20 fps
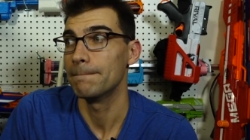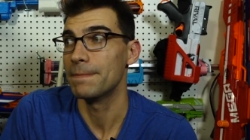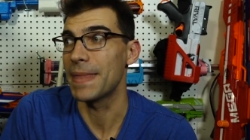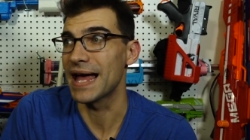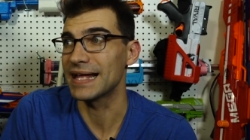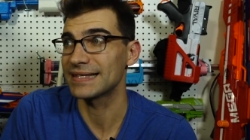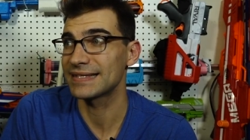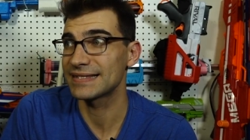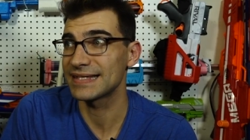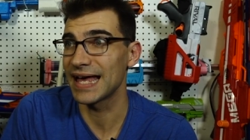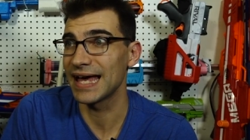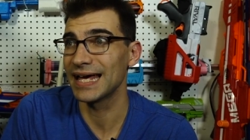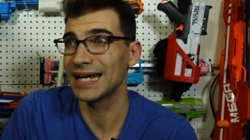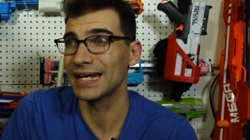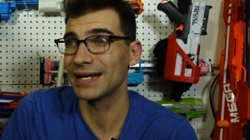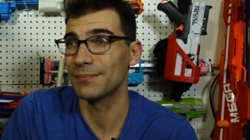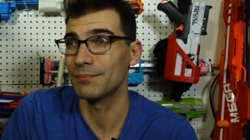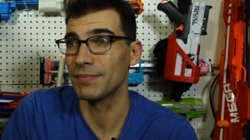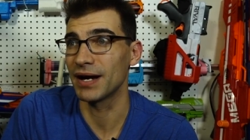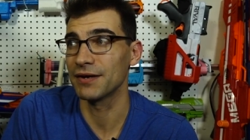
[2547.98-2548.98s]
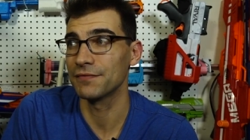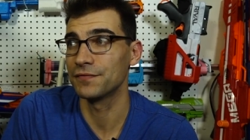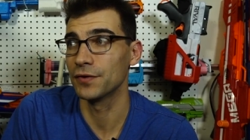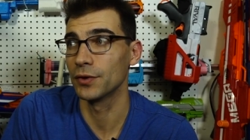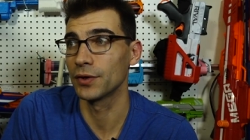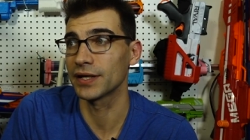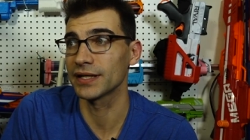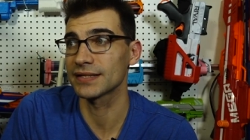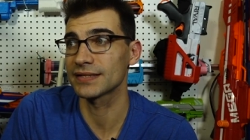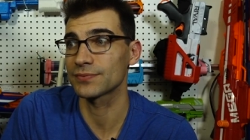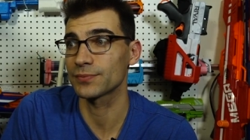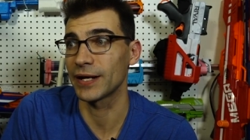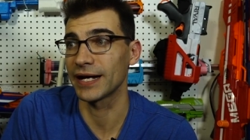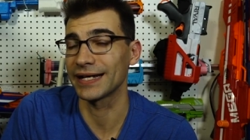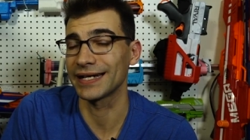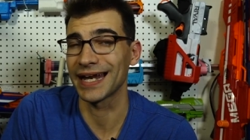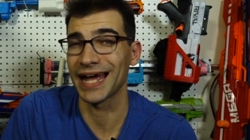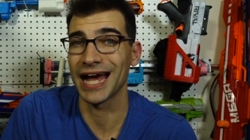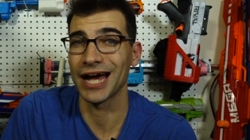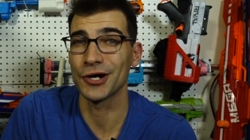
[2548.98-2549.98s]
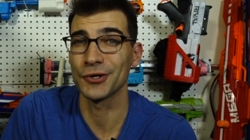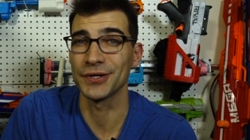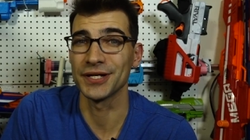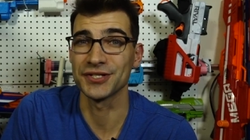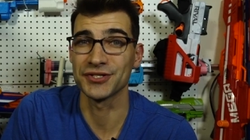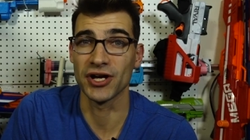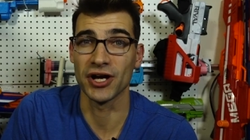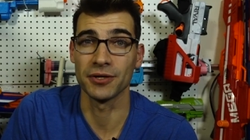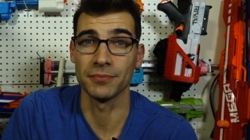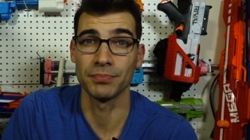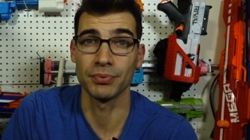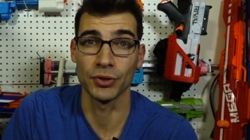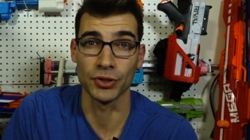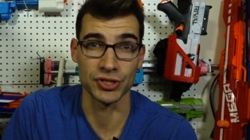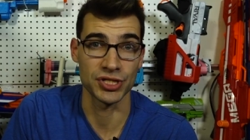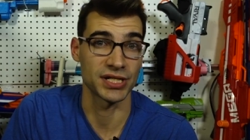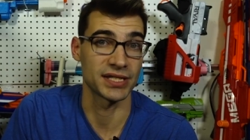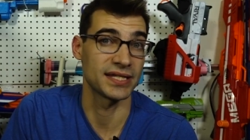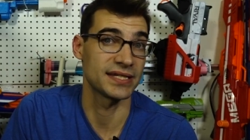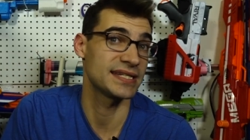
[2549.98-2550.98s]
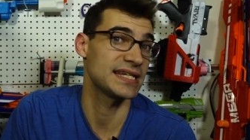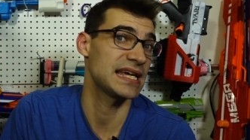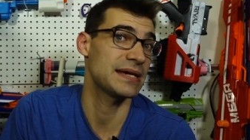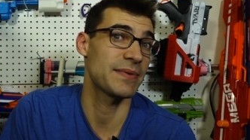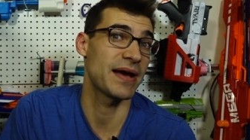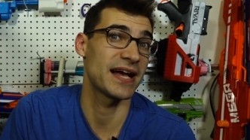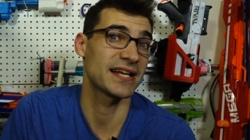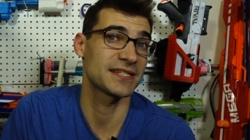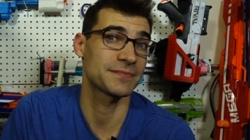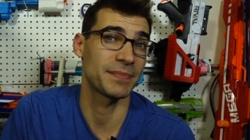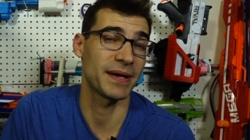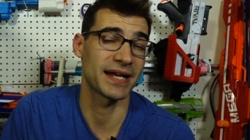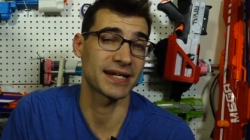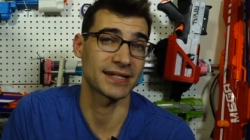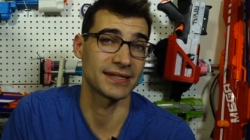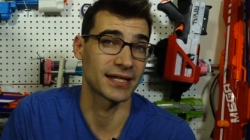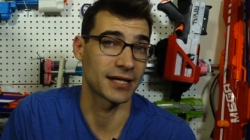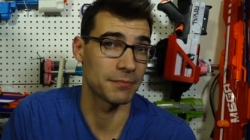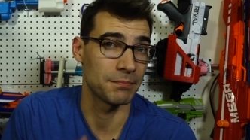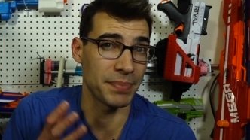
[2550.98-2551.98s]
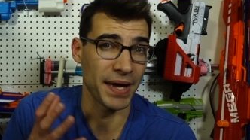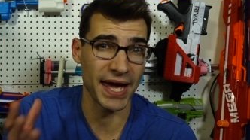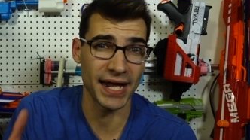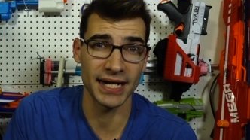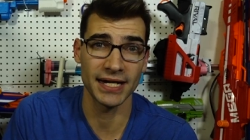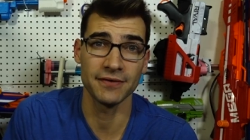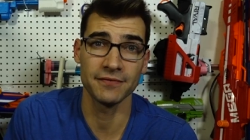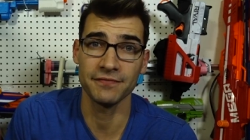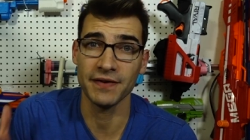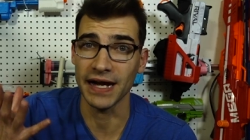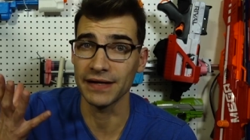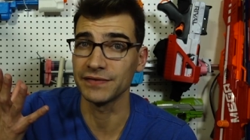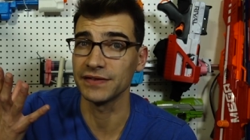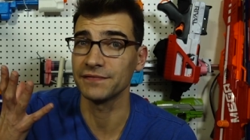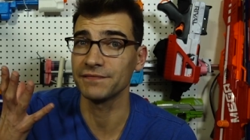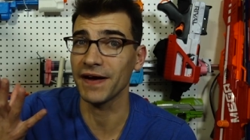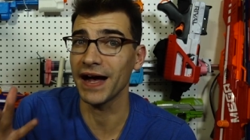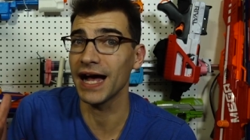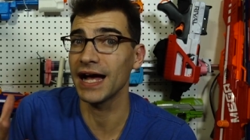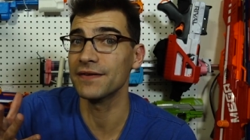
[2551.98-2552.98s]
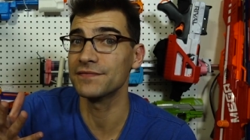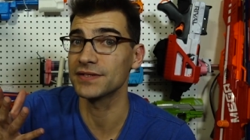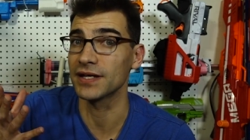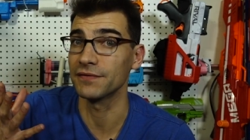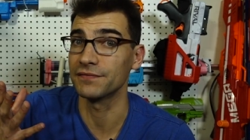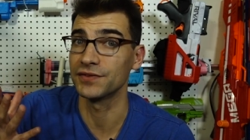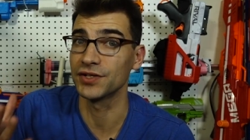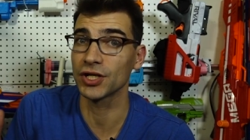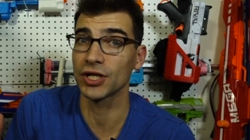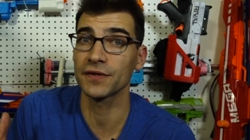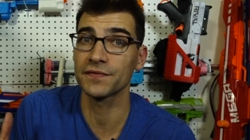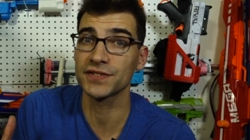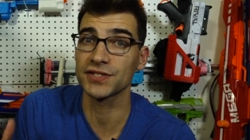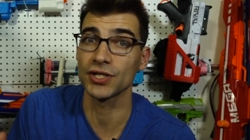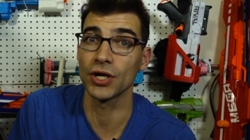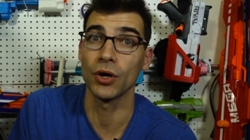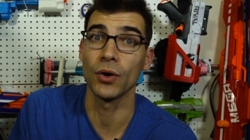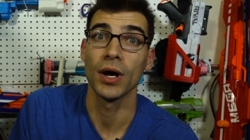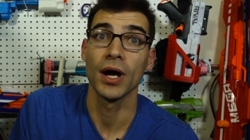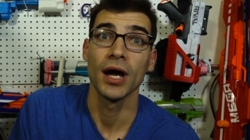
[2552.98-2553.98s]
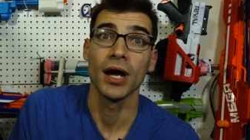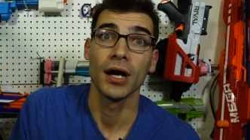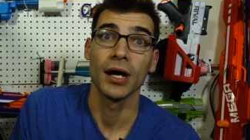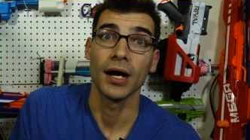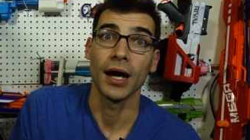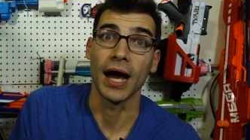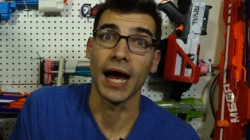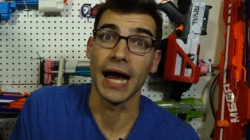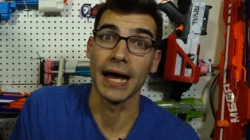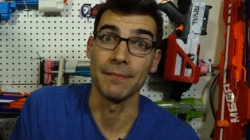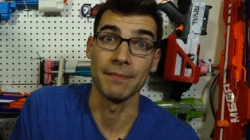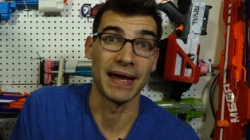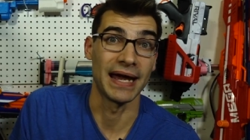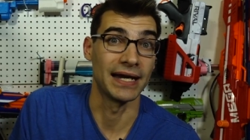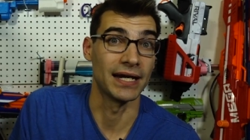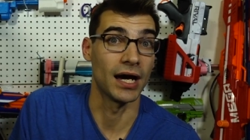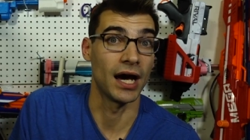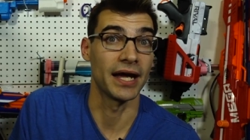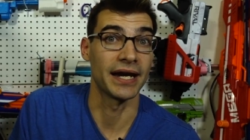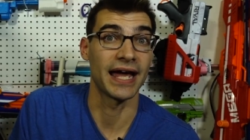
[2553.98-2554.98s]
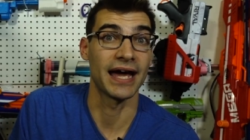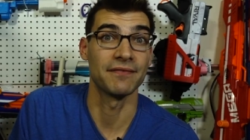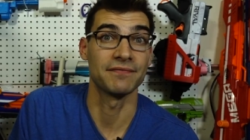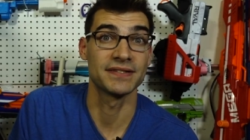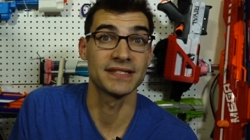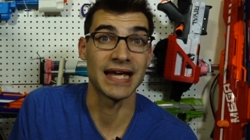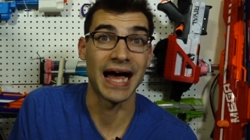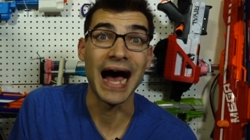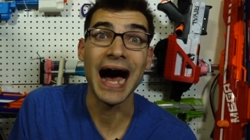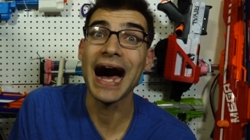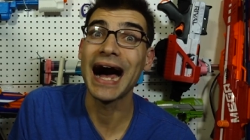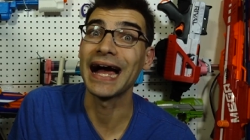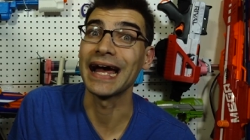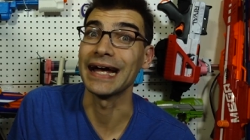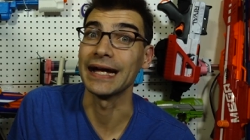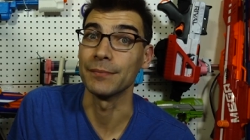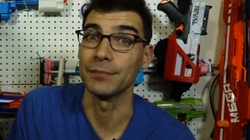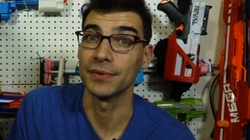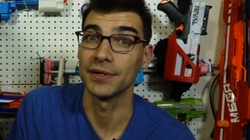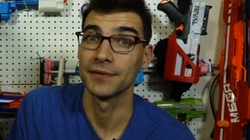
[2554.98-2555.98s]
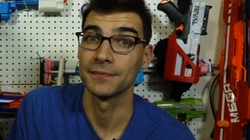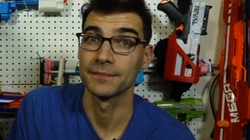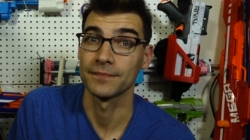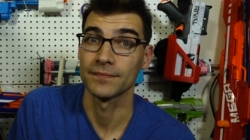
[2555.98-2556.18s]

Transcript: That said, my focus right now is on pushing the team aspect and the competitive 5v5s of Nerf, so I may not have time